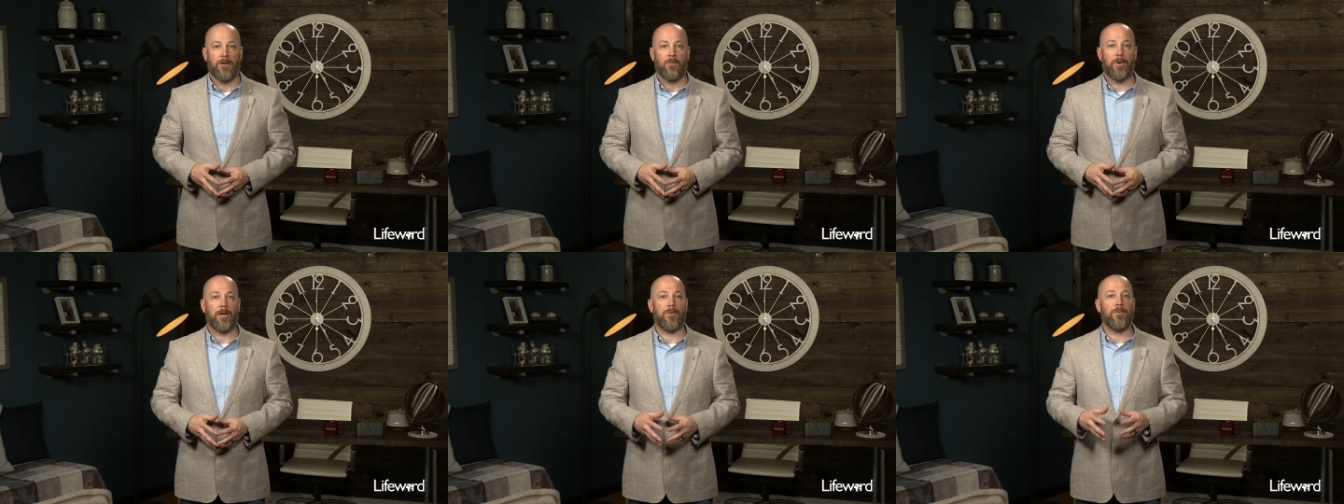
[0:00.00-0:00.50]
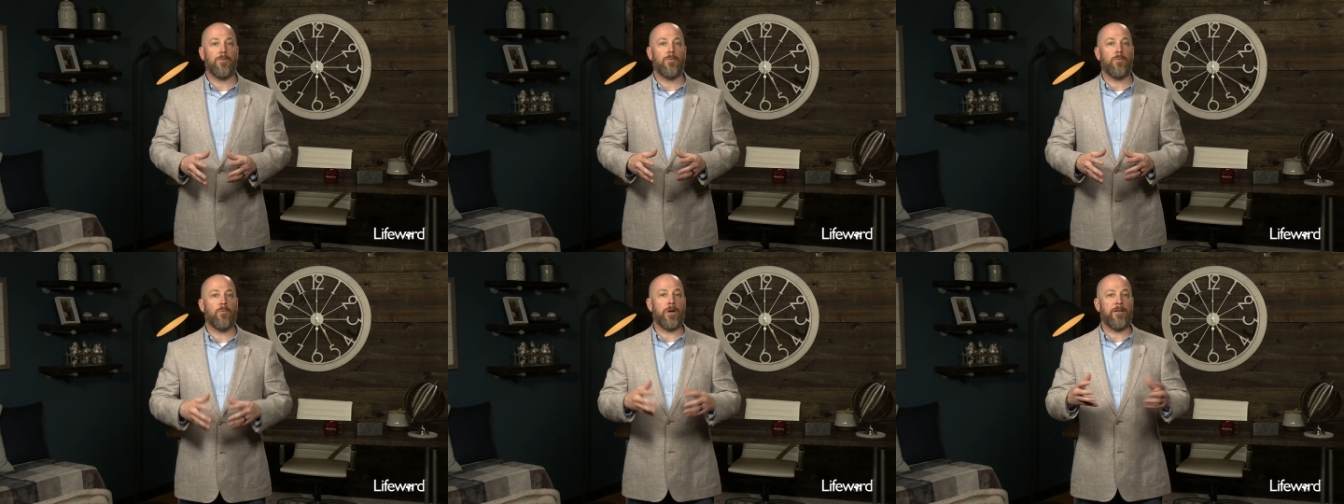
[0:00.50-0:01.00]
Well,
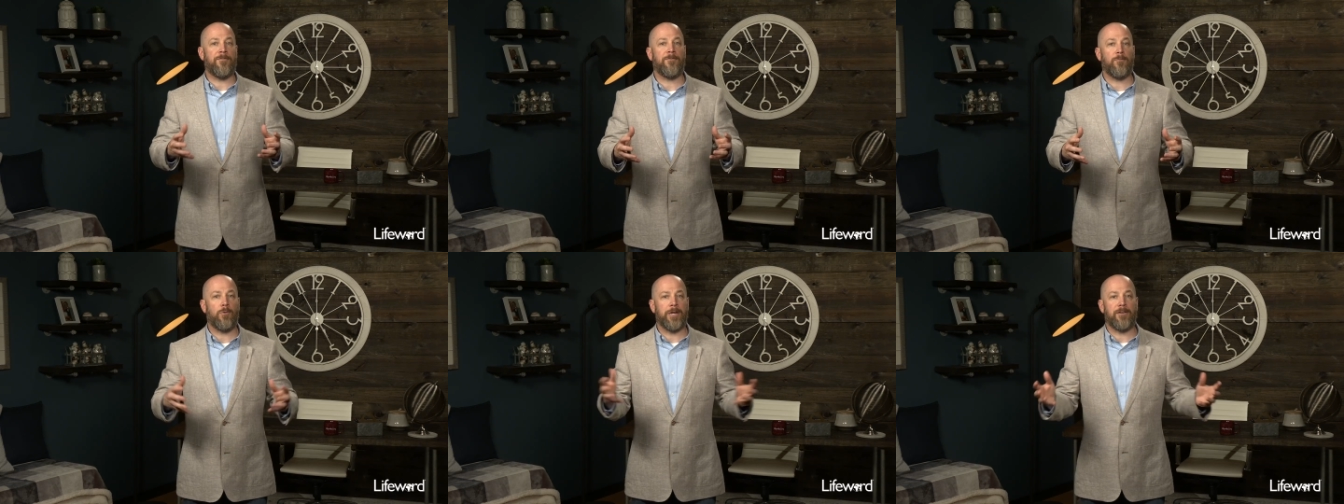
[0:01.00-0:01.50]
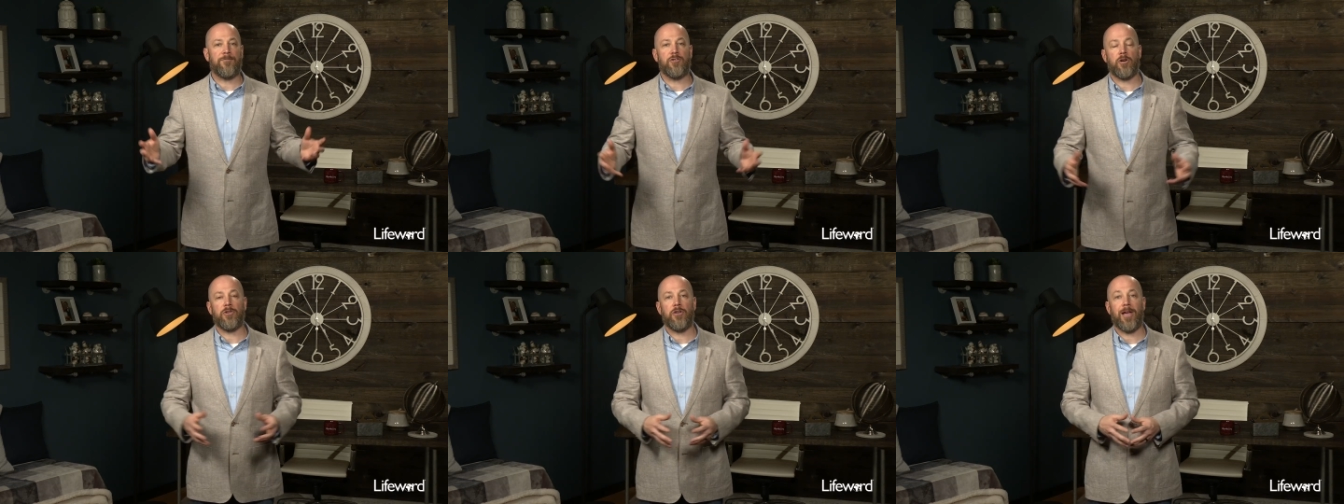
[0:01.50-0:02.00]
what if, what if,
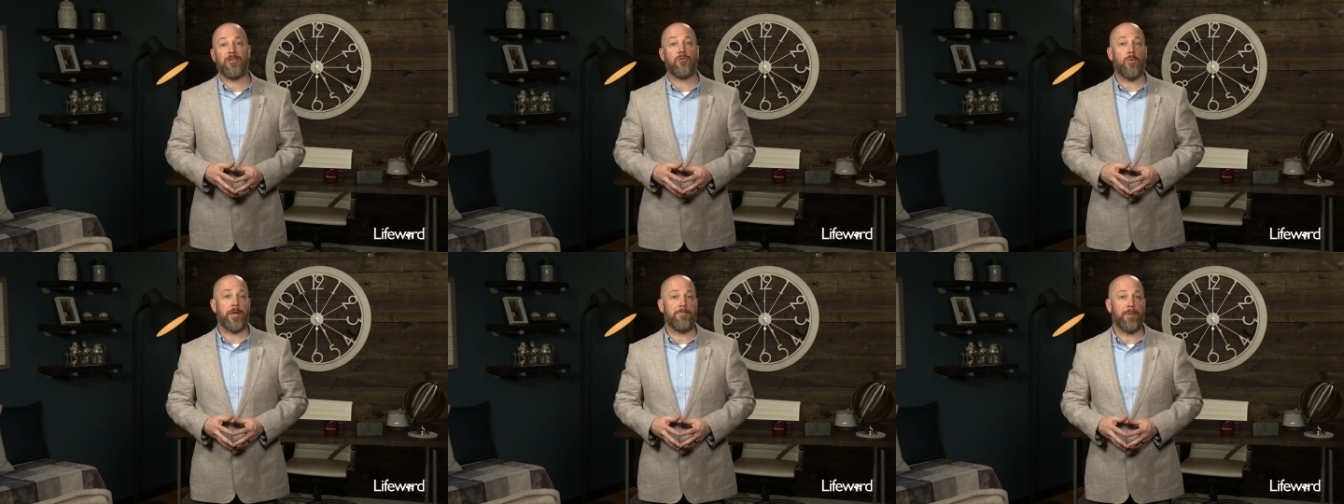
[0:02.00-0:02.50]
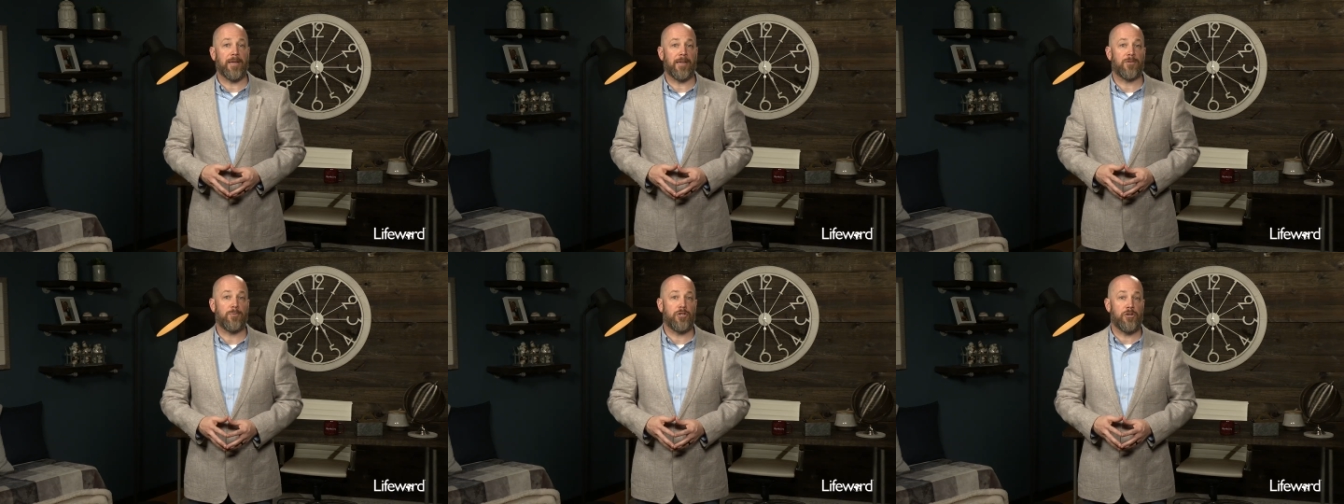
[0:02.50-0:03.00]
Joe, you had 20
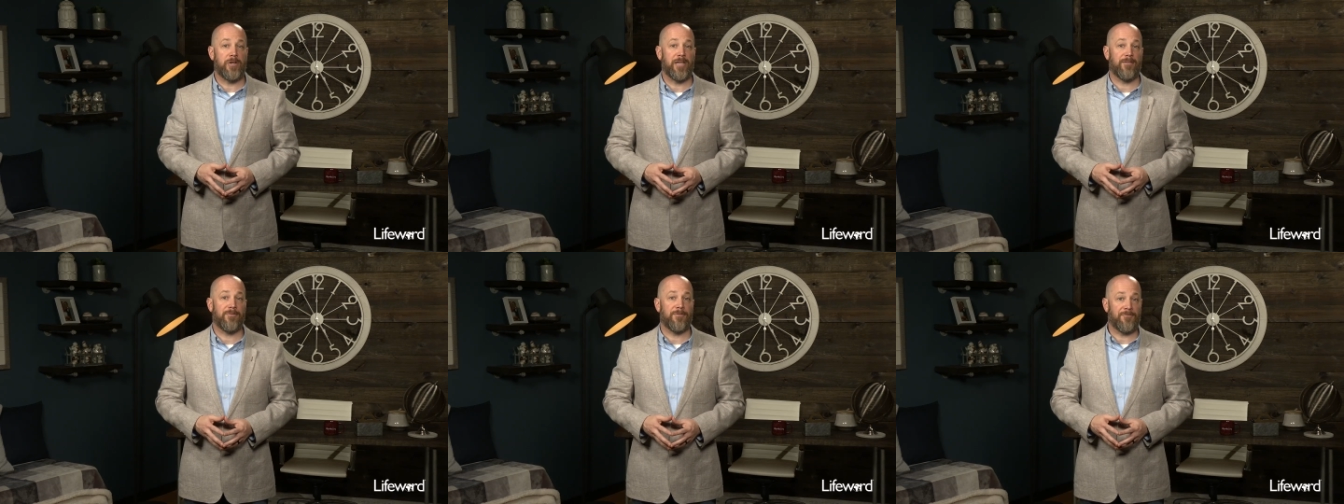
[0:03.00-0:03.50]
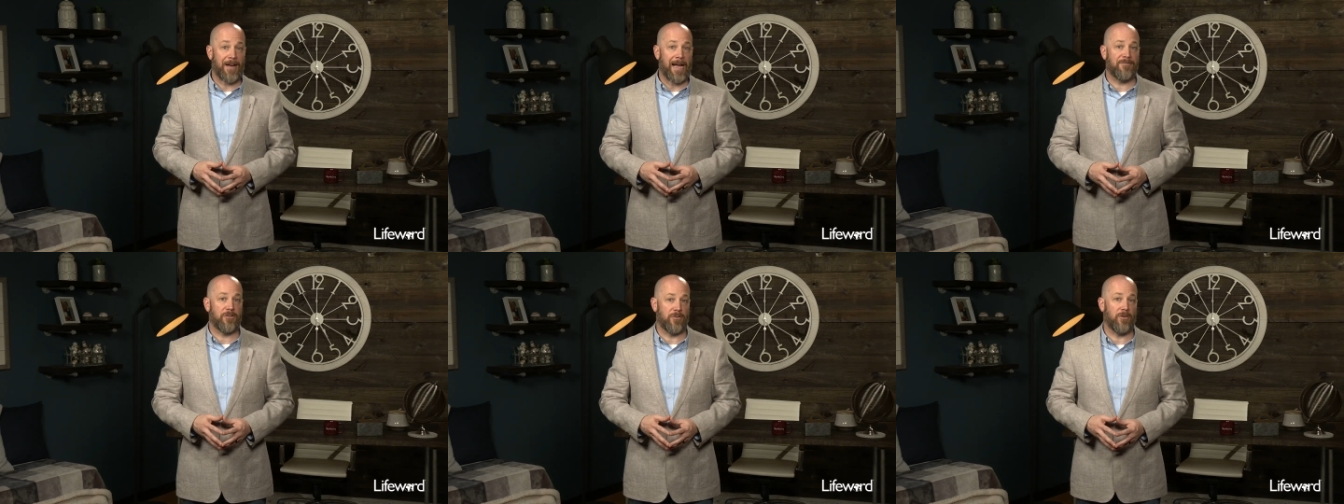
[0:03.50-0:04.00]
pigs? Would you give
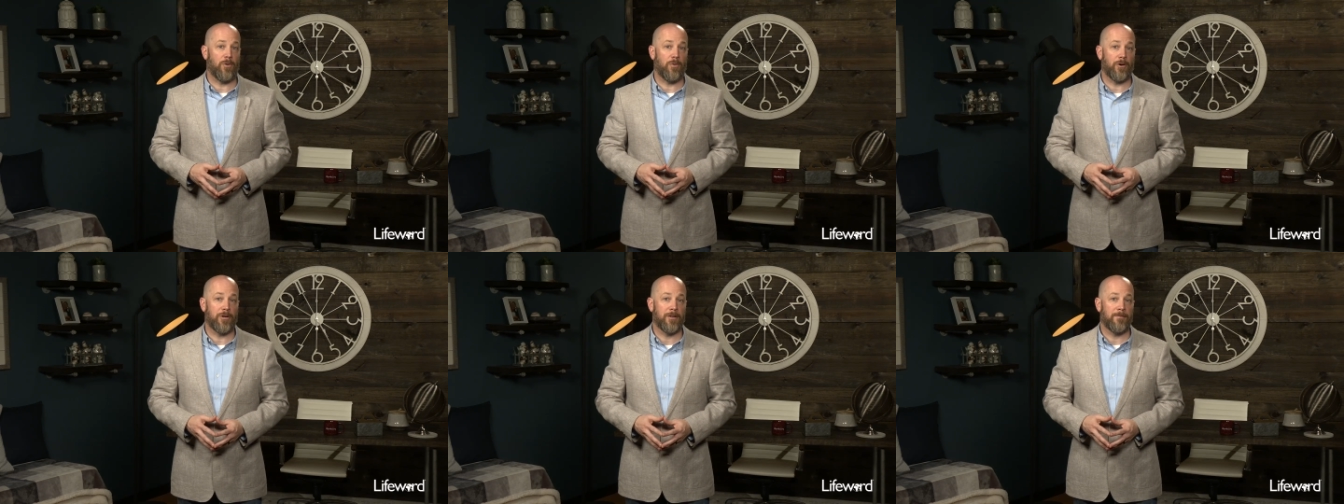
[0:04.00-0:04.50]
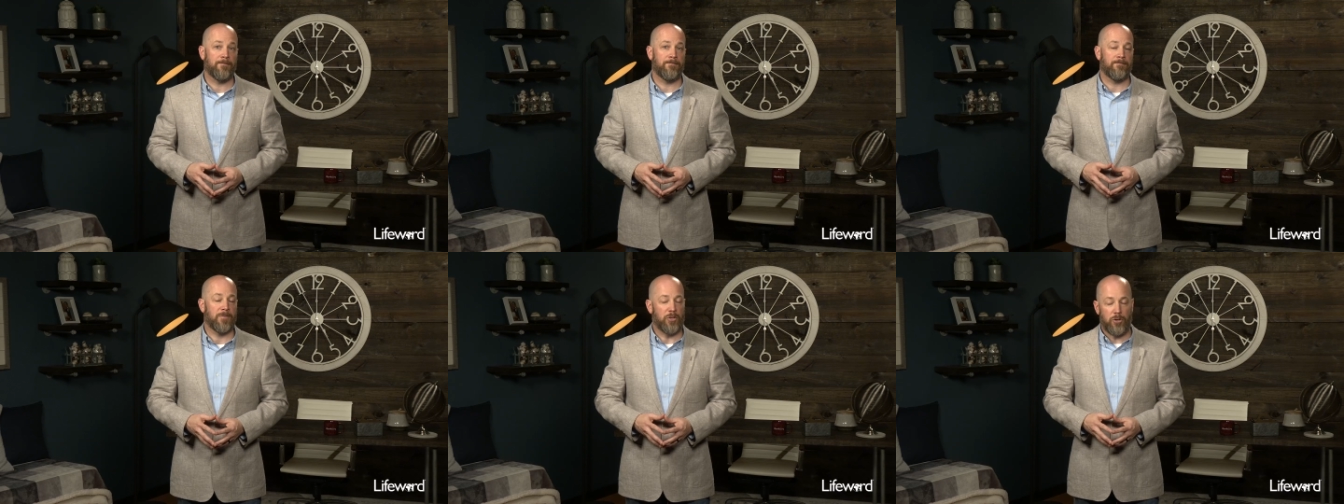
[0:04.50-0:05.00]
five to the Lord?
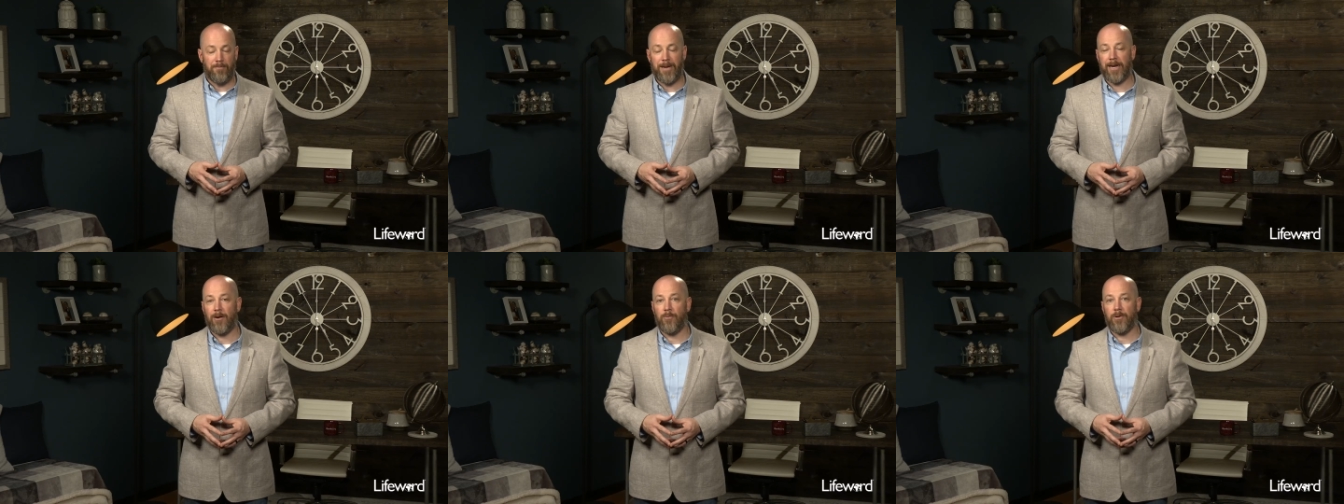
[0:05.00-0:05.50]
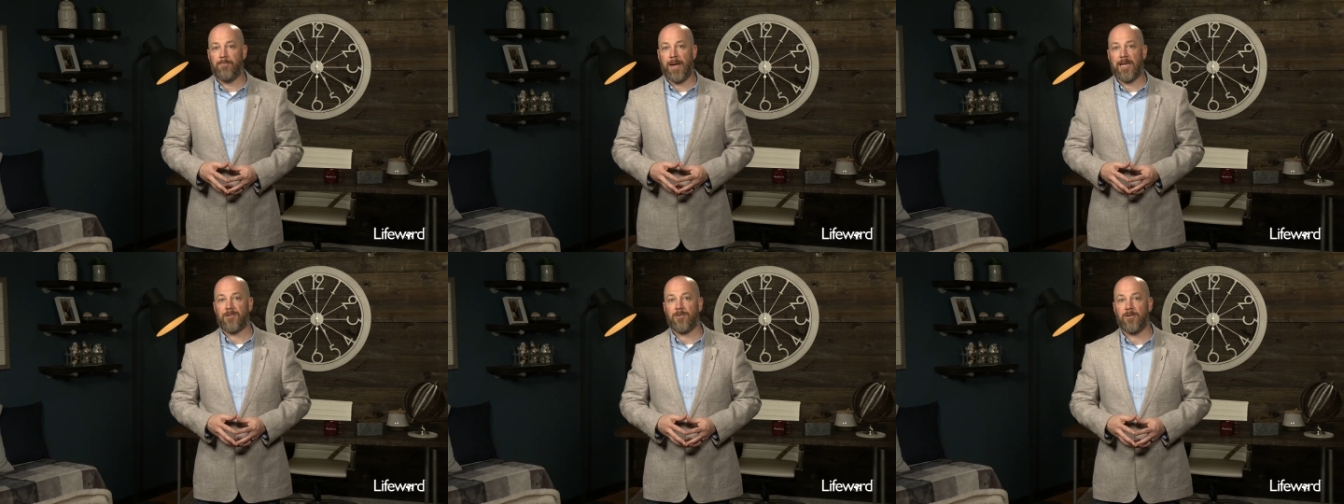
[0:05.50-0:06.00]
You bet I would,
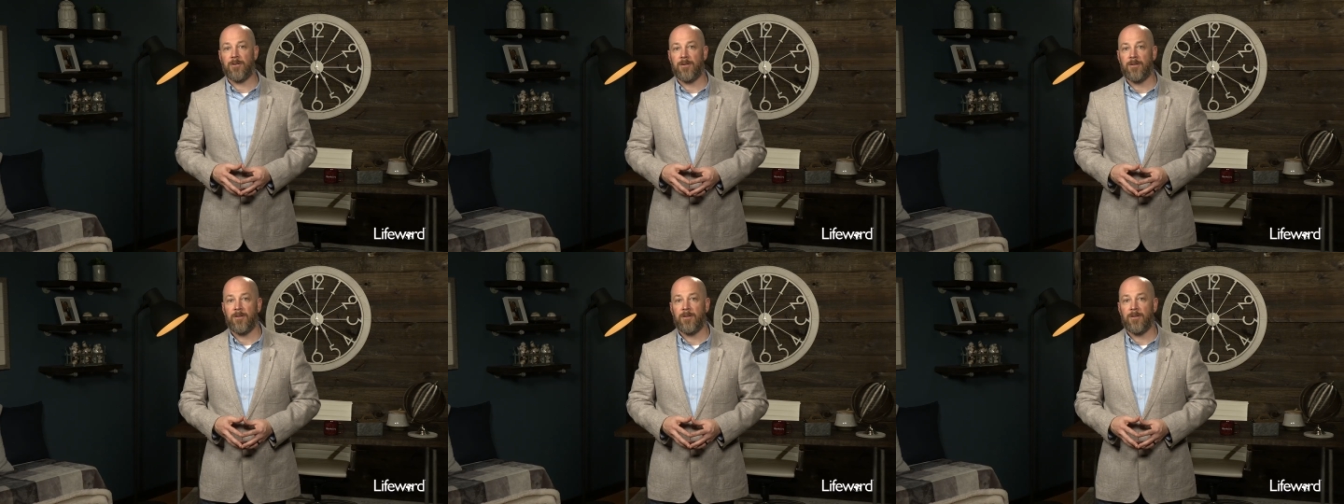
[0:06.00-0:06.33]
Pastor.